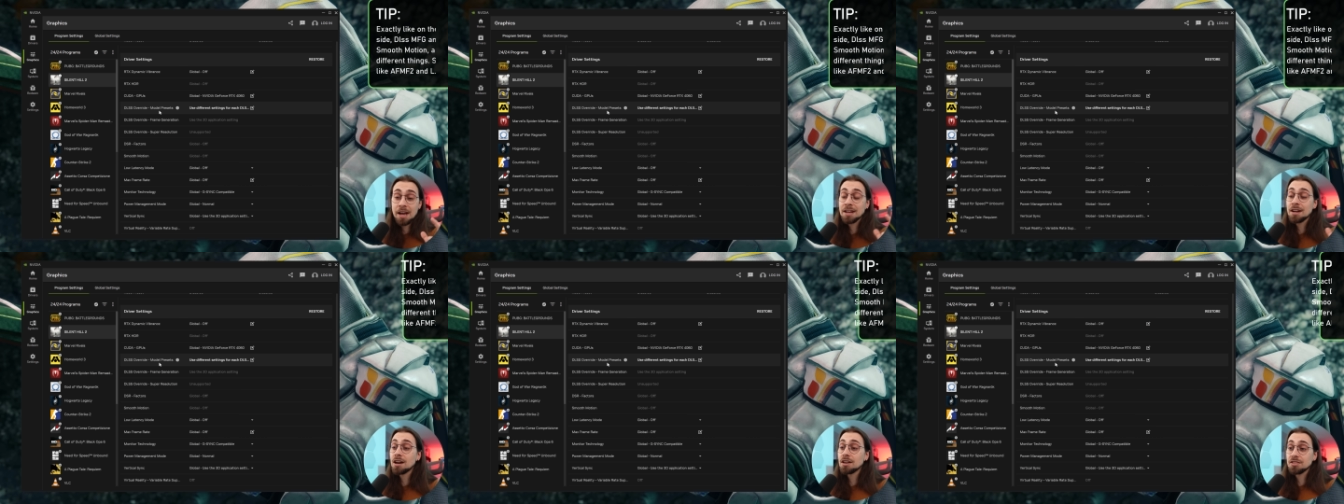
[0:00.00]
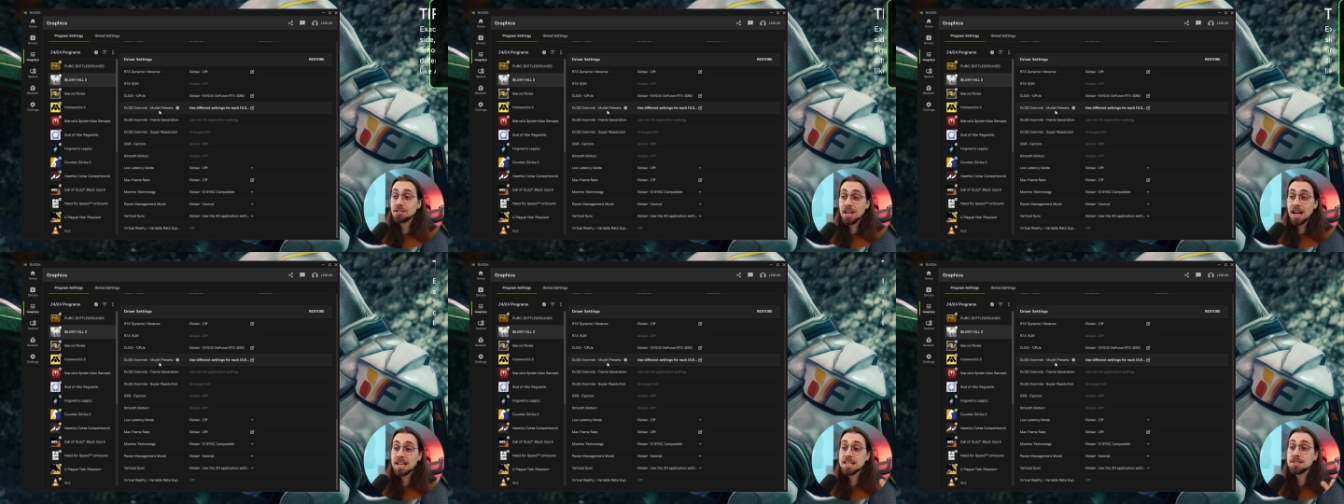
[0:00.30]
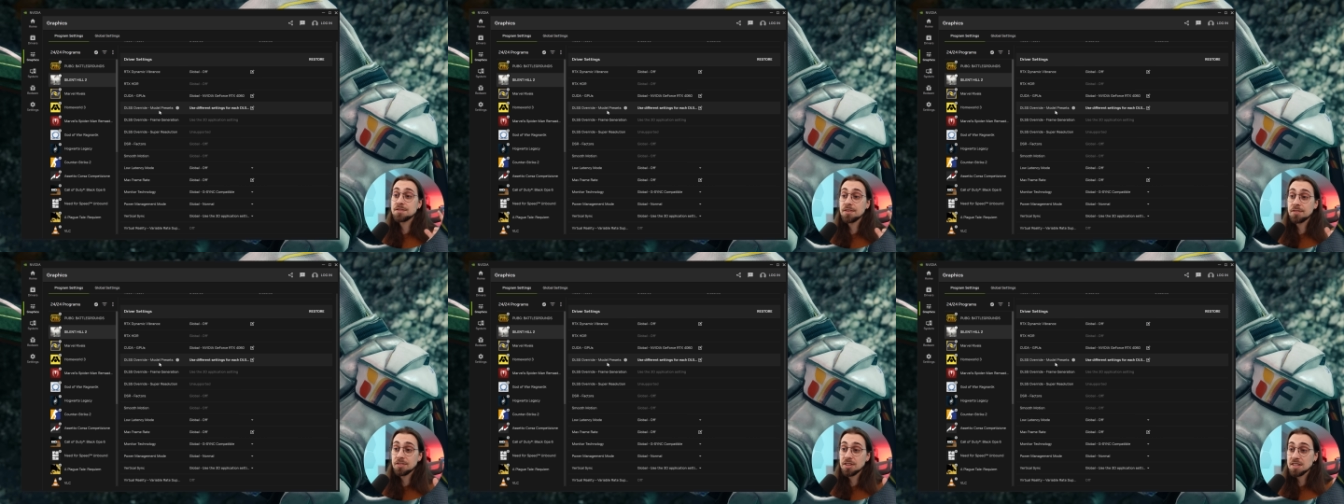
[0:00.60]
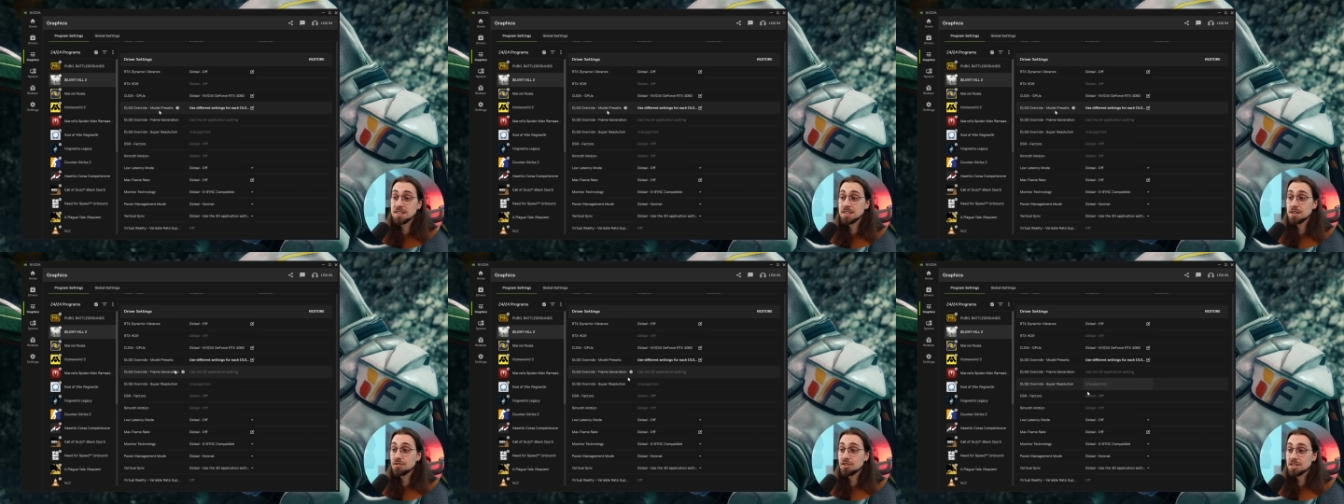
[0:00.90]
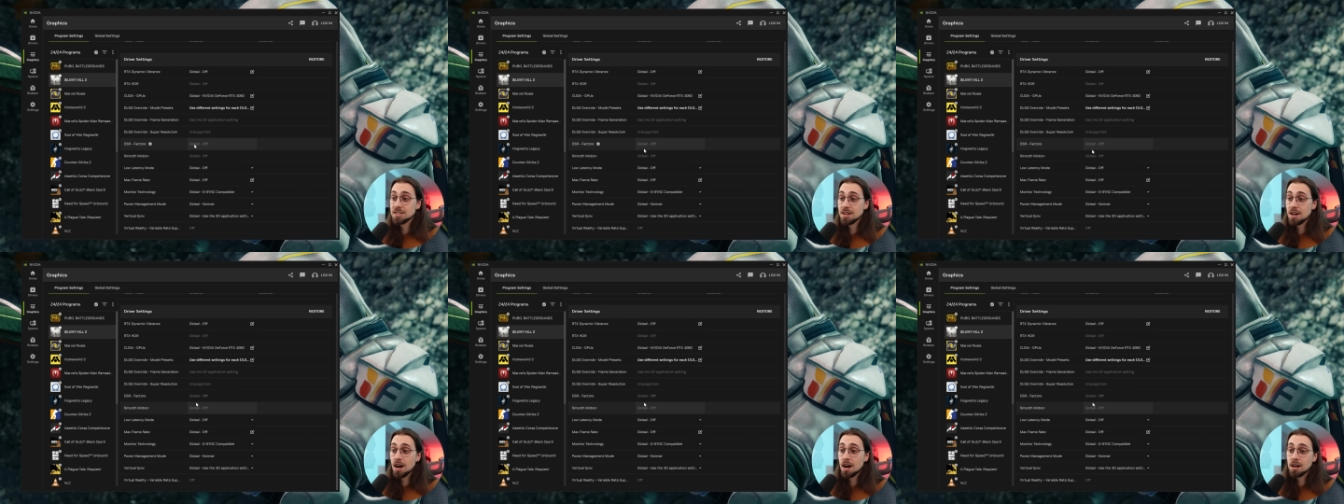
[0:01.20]
an RTX 50
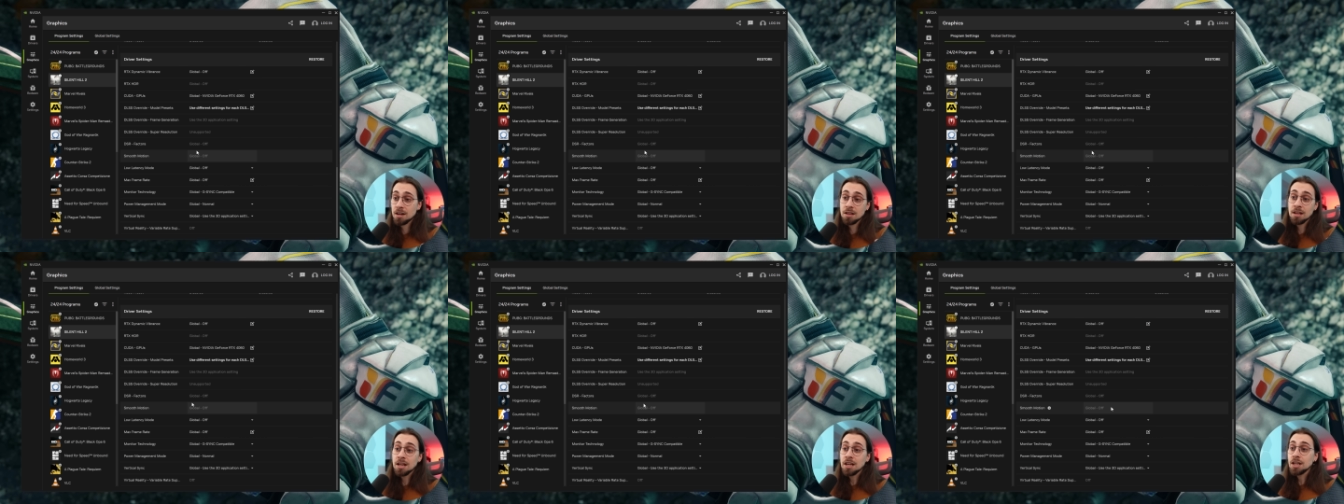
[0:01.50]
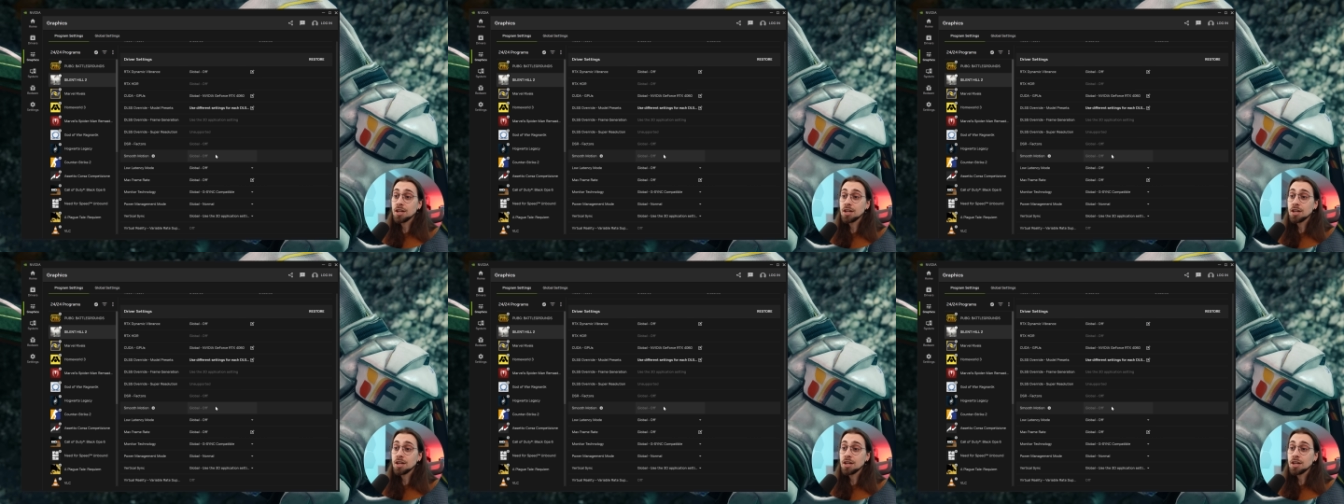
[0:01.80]
series card,